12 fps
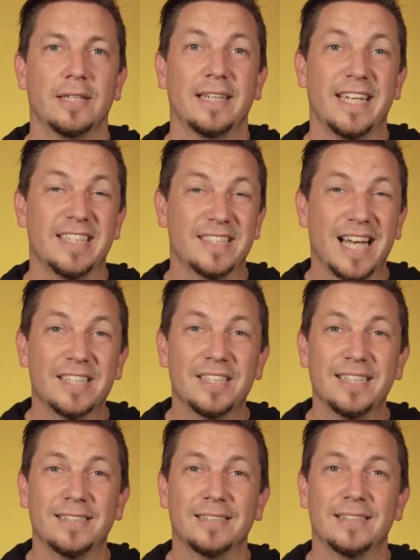He says
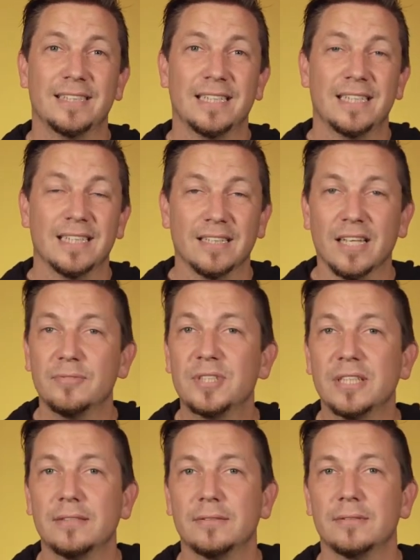it, lives
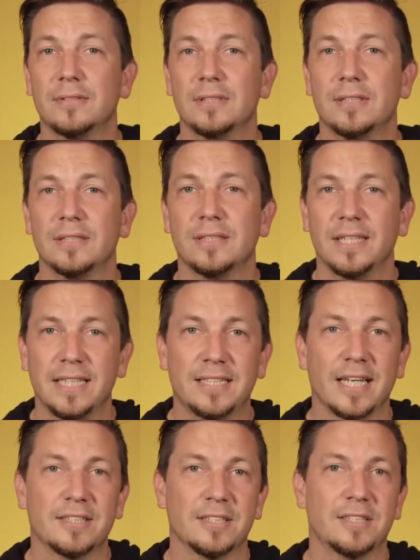it, he
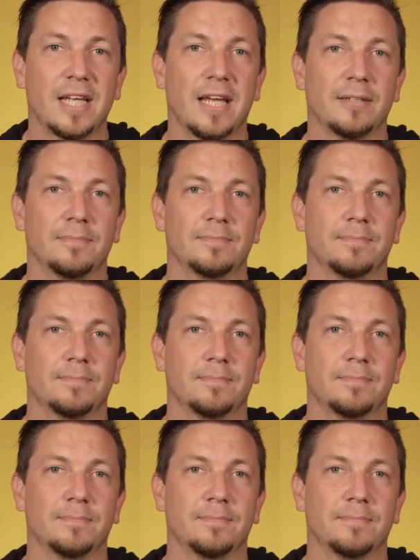takes a stand.